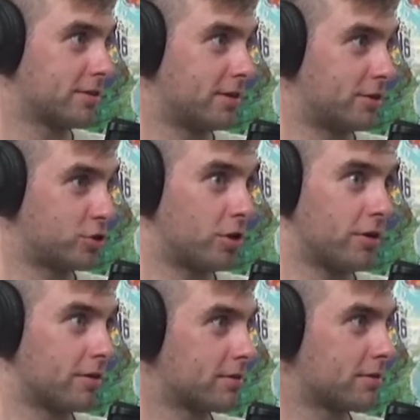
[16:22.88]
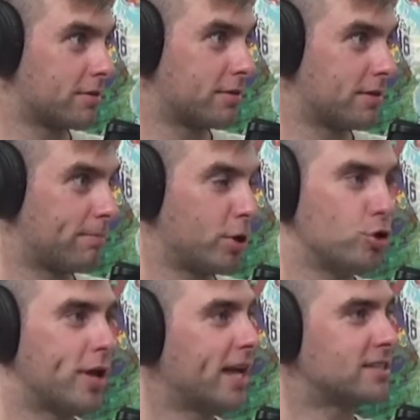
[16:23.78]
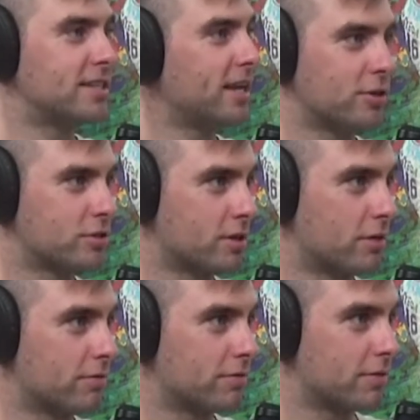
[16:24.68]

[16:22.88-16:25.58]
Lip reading: Sure. But you can't sedate yourself.